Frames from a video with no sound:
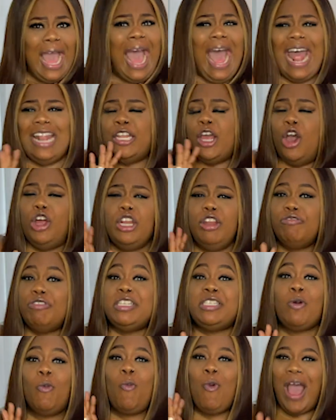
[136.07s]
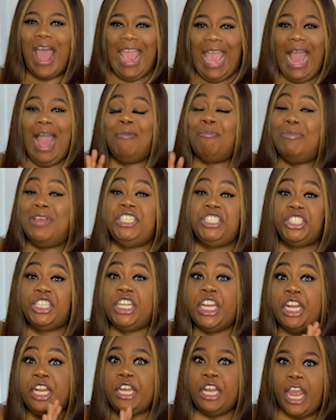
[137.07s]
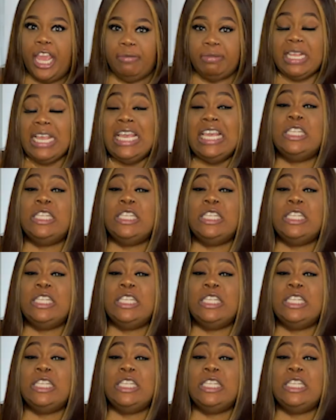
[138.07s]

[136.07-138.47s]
And the only reason why I'm mentioning names